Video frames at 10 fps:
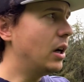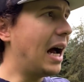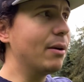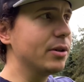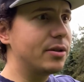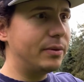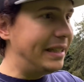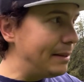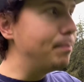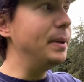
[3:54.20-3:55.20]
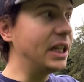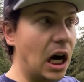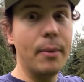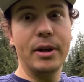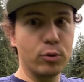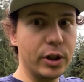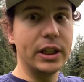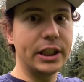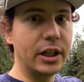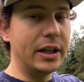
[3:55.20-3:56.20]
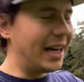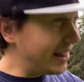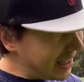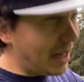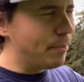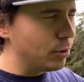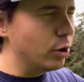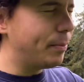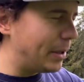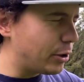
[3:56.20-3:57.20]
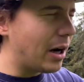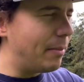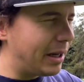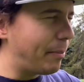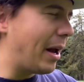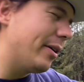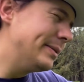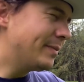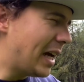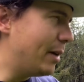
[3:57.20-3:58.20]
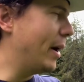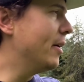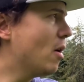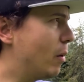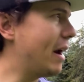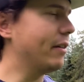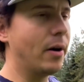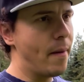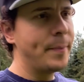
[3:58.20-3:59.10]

I was becoming really good. And I think I blew it by trying to make it better. Anyway, whatever.